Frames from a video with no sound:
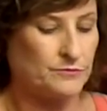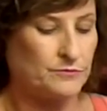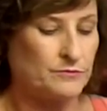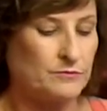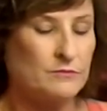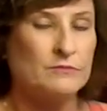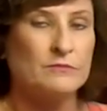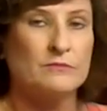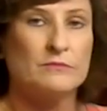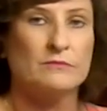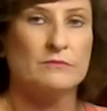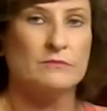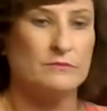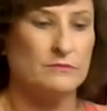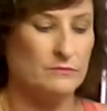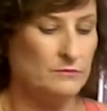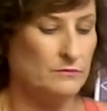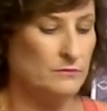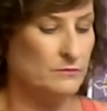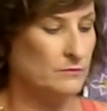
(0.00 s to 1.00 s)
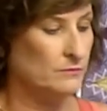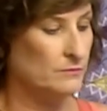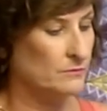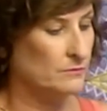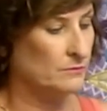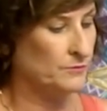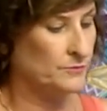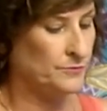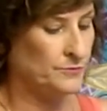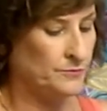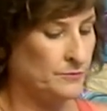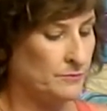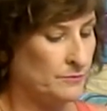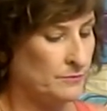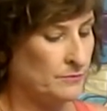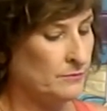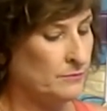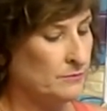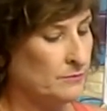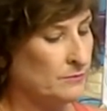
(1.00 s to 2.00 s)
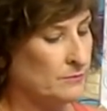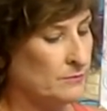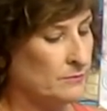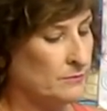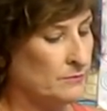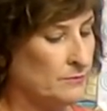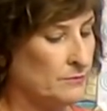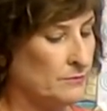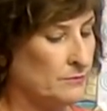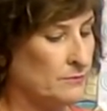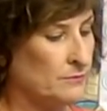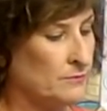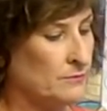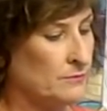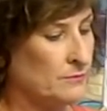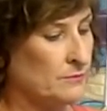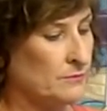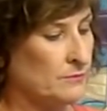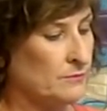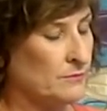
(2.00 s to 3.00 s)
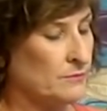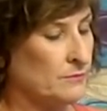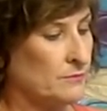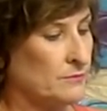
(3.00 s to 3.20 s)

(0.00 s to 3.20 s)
No words are spoken by the person on screen.